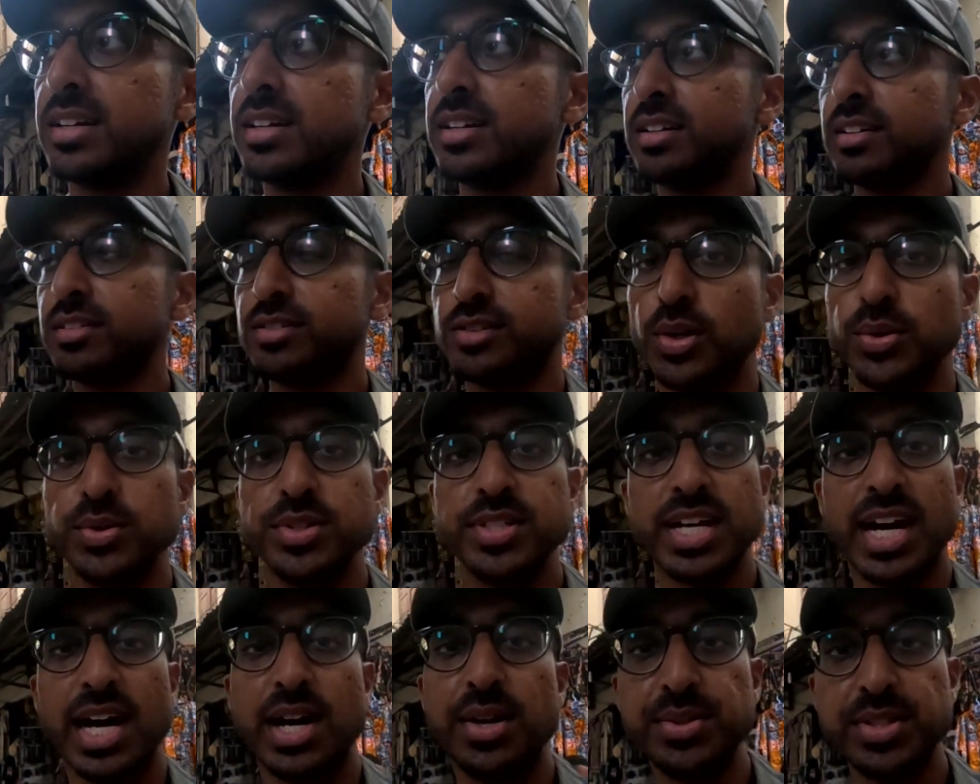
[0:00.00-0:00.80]
stone
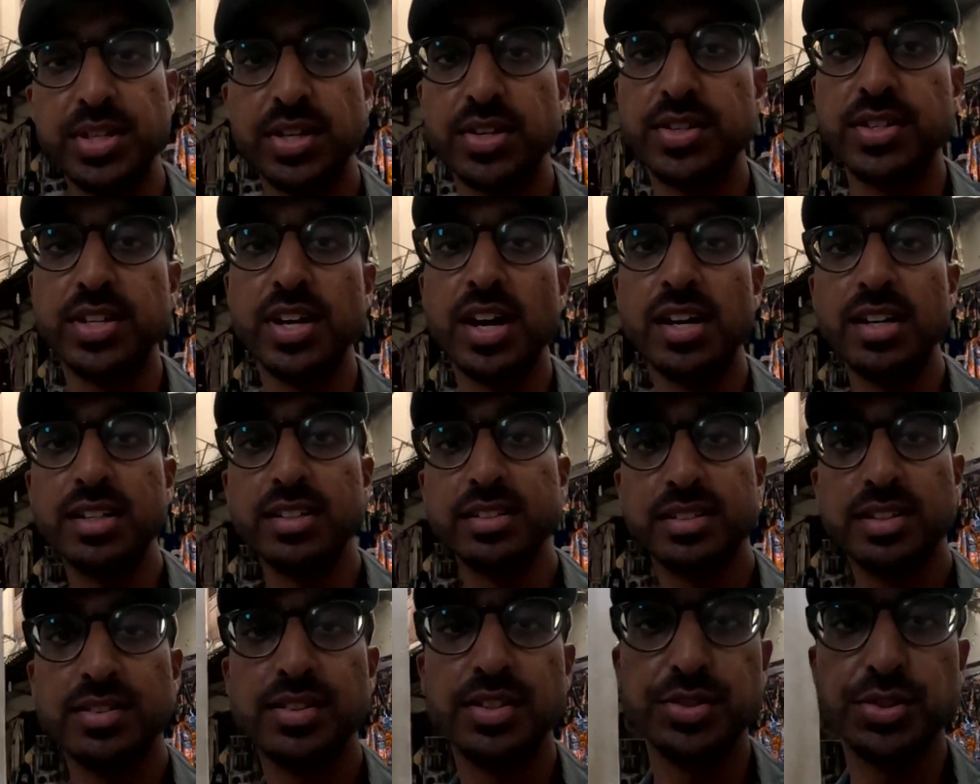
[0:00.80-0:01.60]
towns, that are not
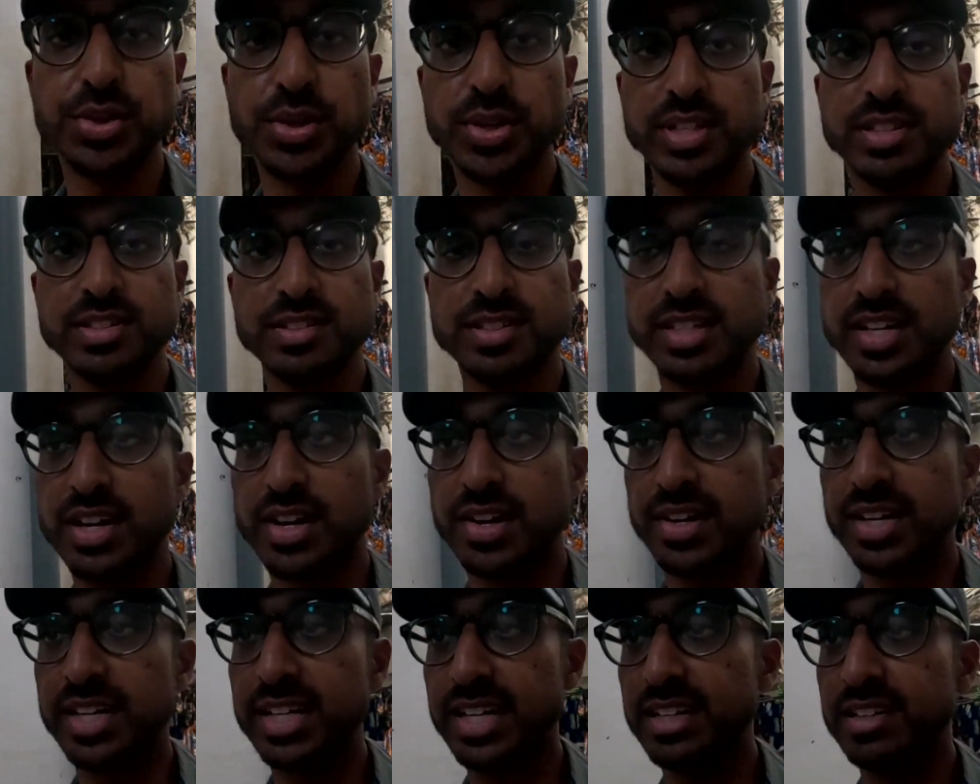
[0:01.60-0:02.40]
the touristy
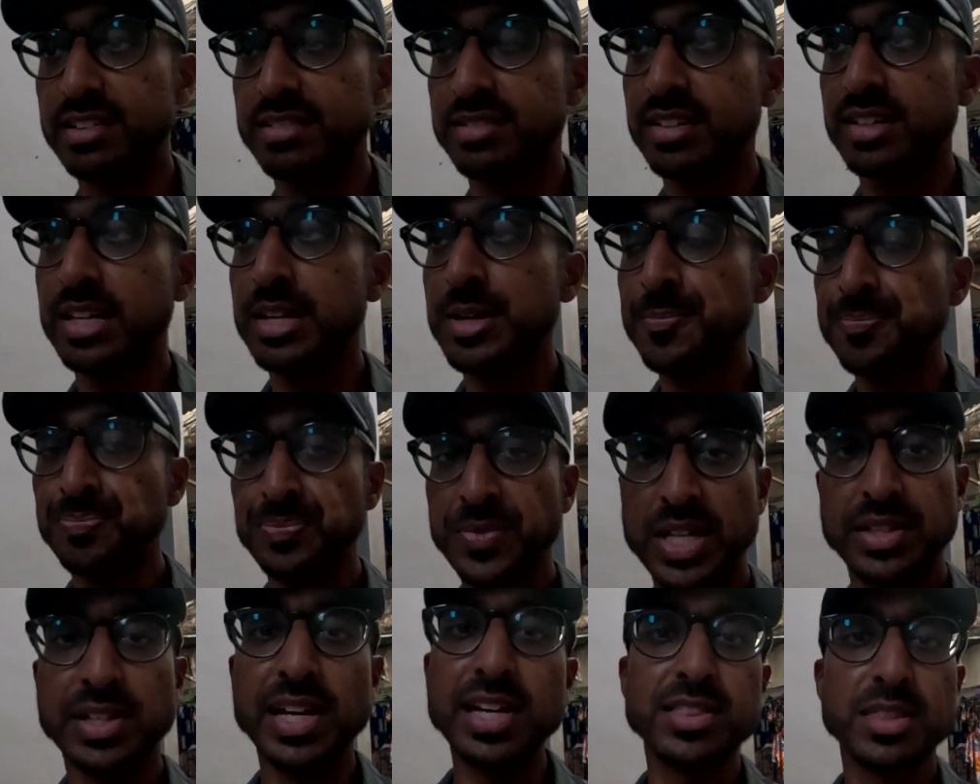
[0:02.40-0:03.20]
areas.
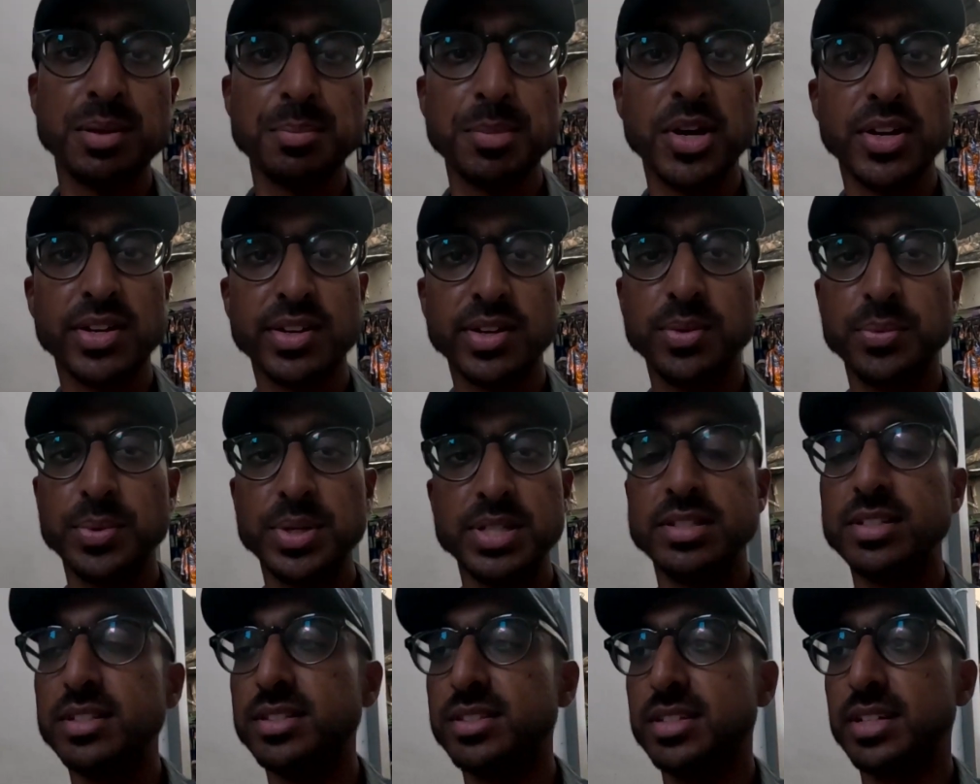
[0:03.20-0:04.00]
Like the market we
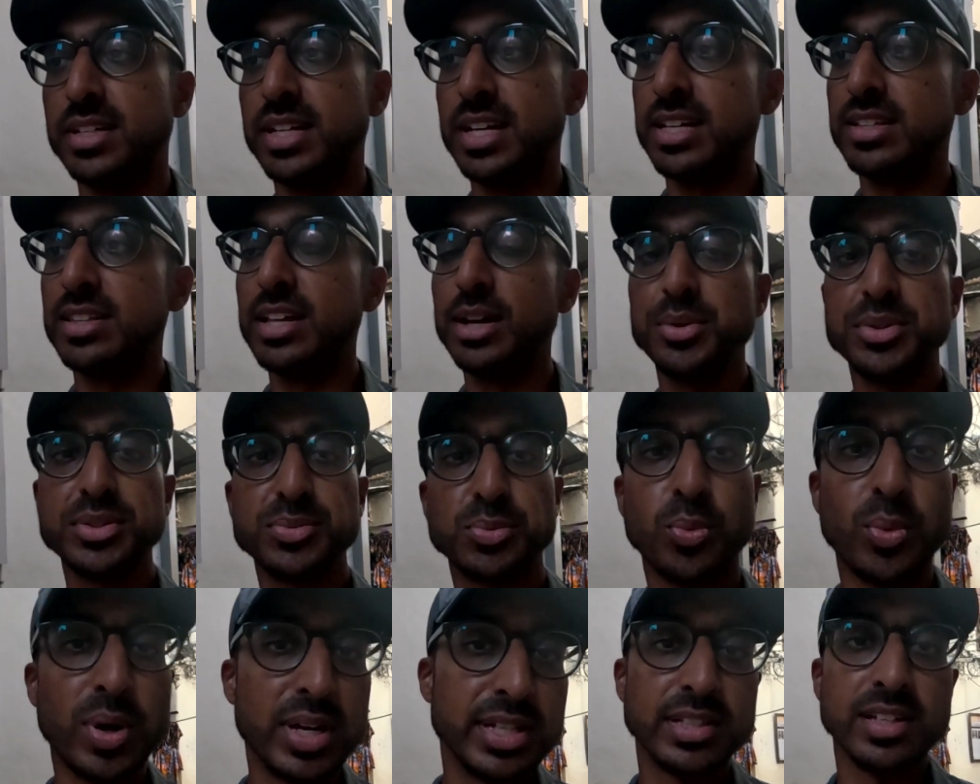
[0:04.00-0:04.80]
did today, that was
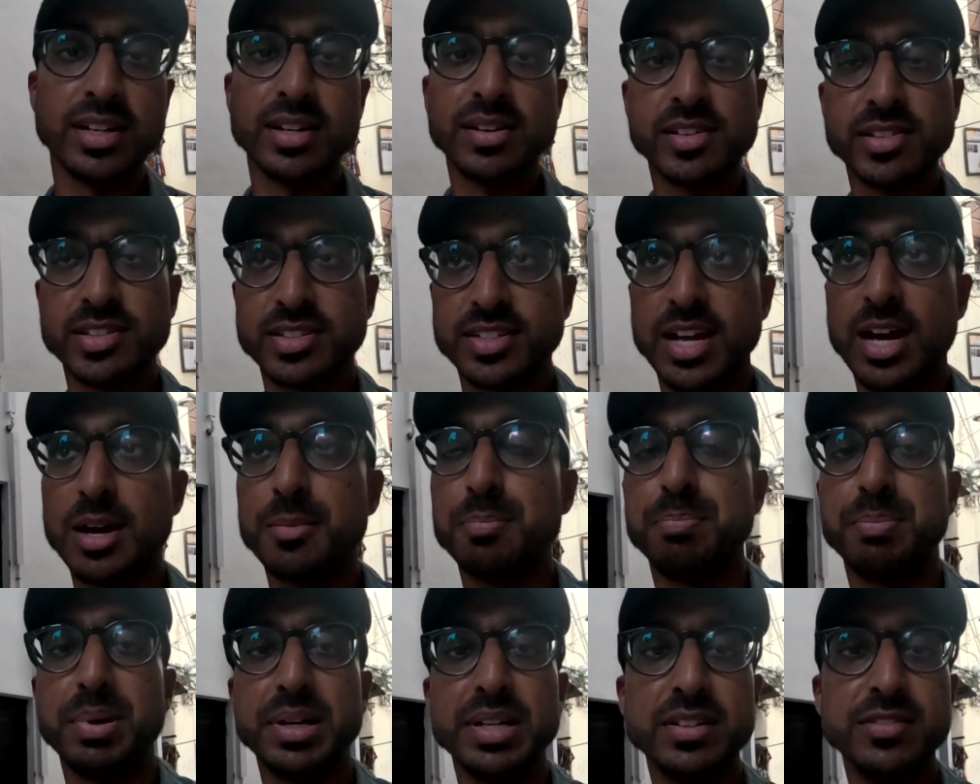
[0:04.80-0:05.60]
one little step,
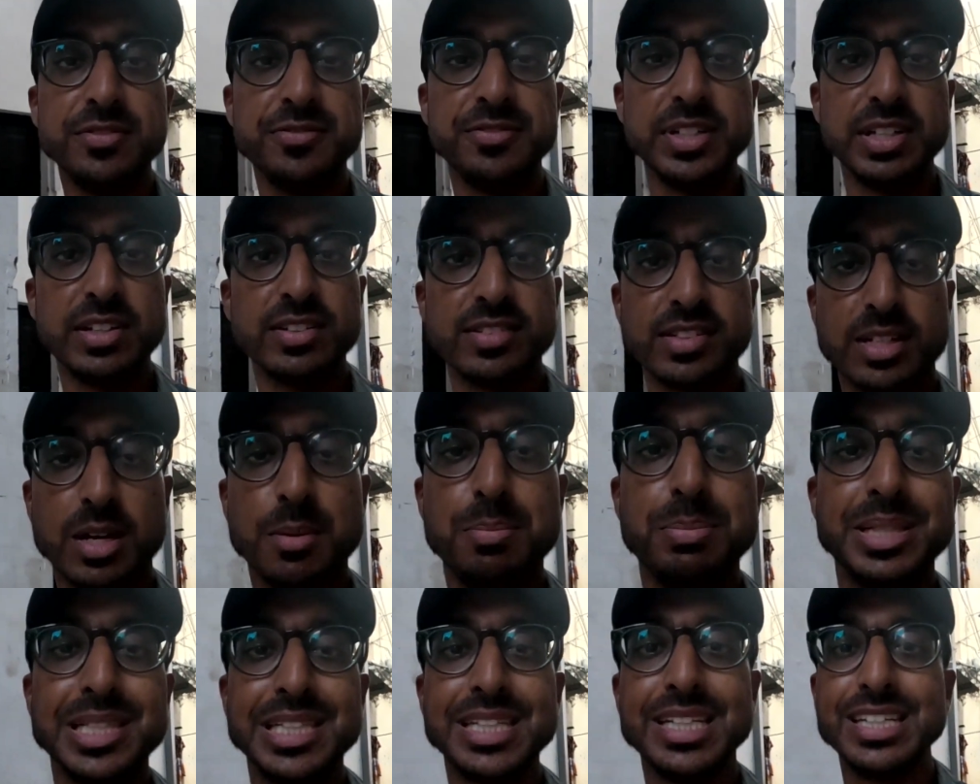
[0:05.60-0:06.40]
but it feels
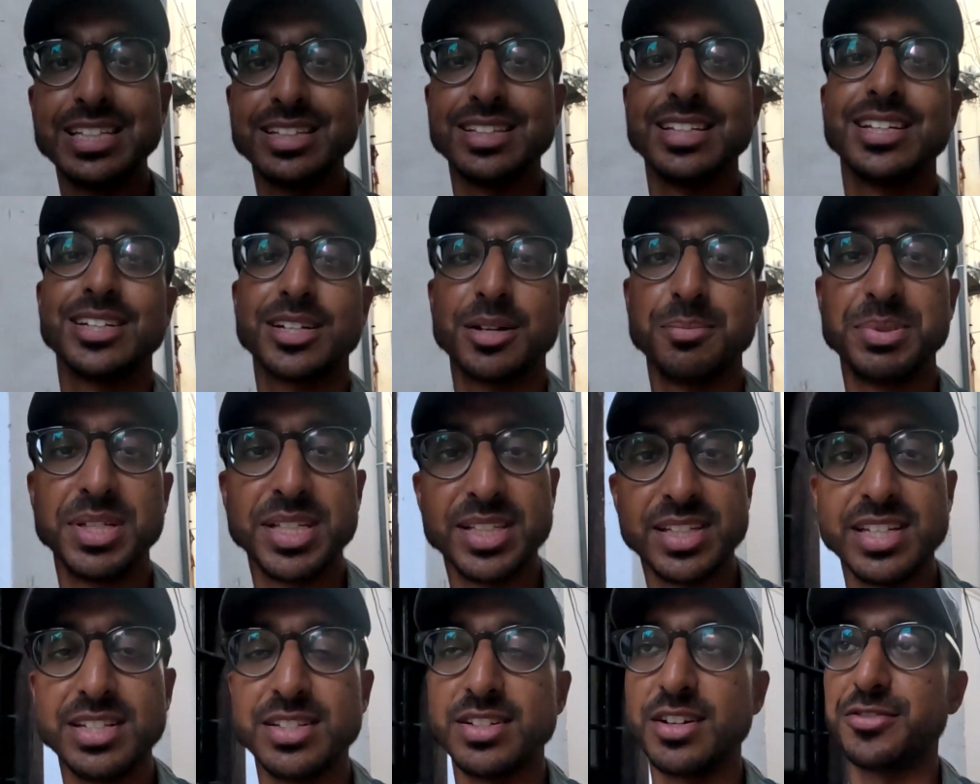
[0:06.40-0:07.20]

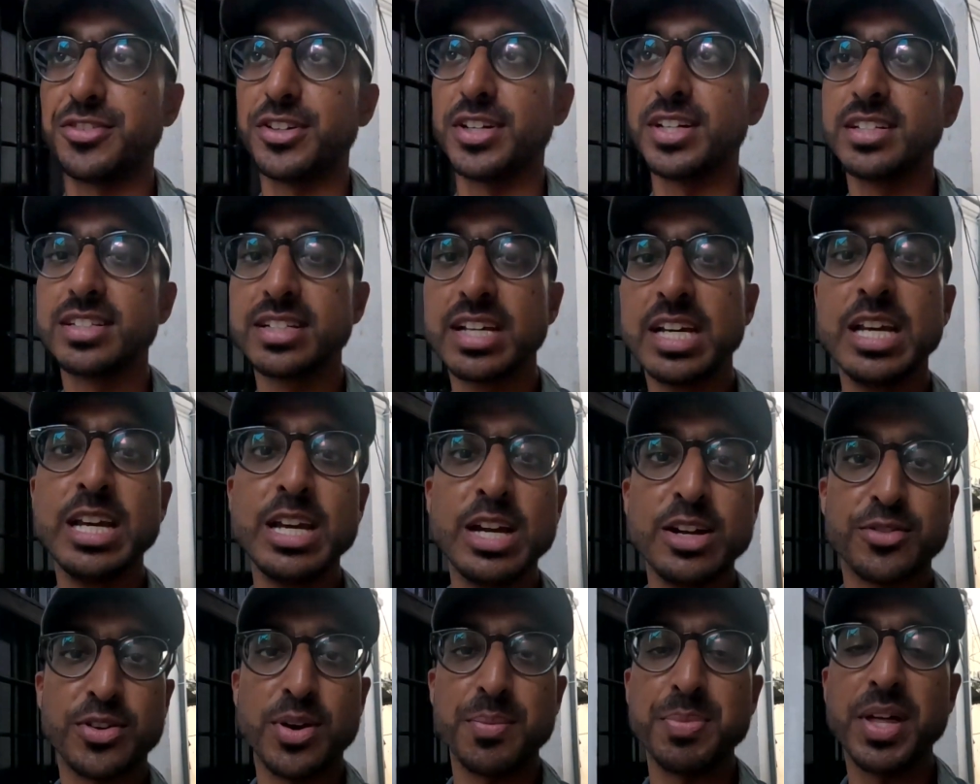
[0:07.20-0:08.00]
completely different
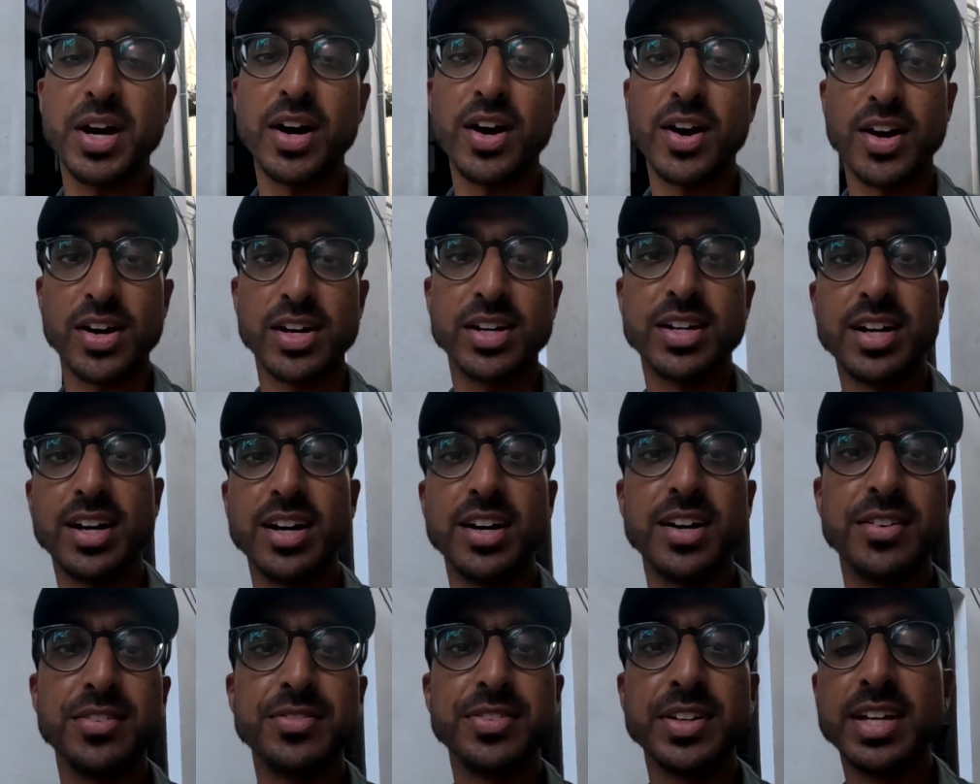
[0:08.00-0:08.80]
from the heart
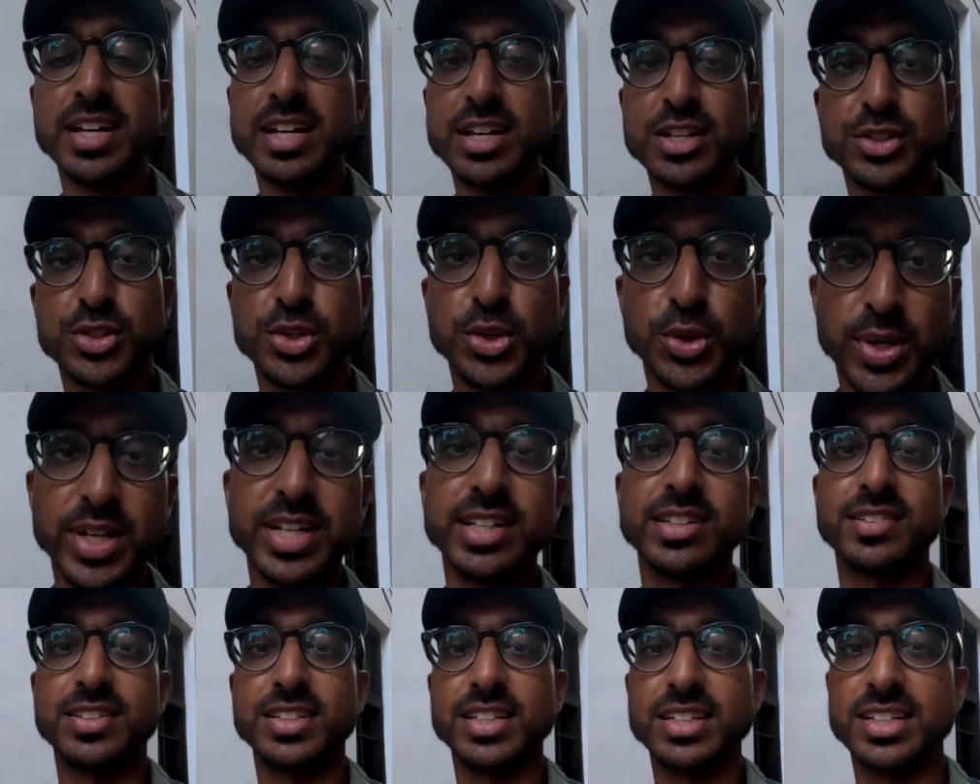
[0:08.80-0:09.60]
of
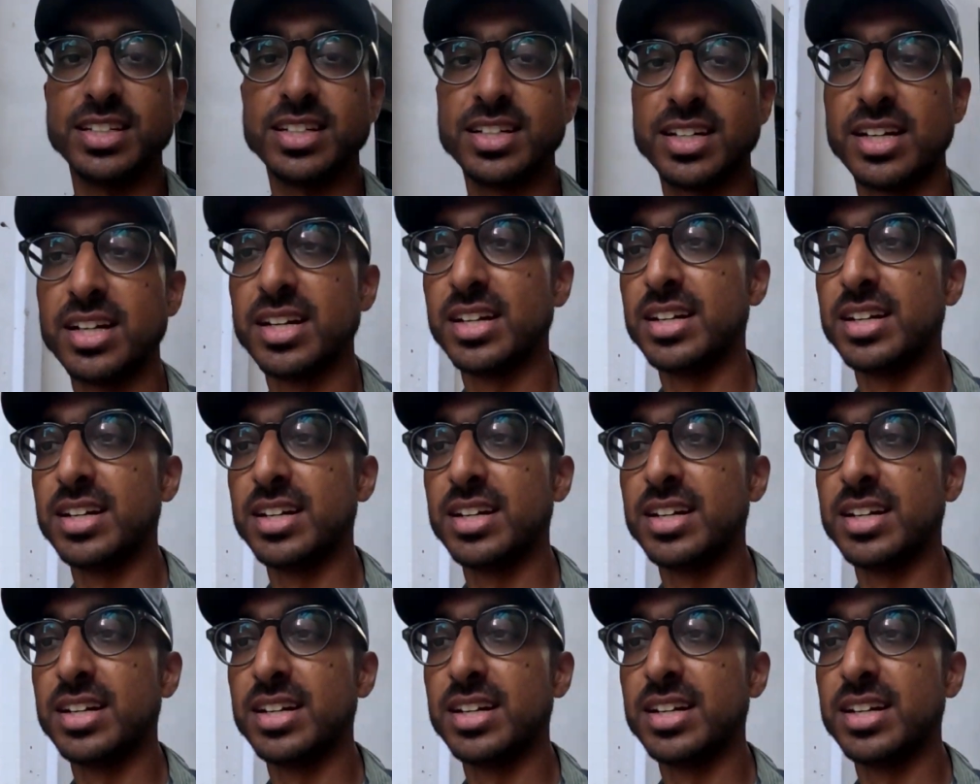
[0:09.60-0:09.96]
touristy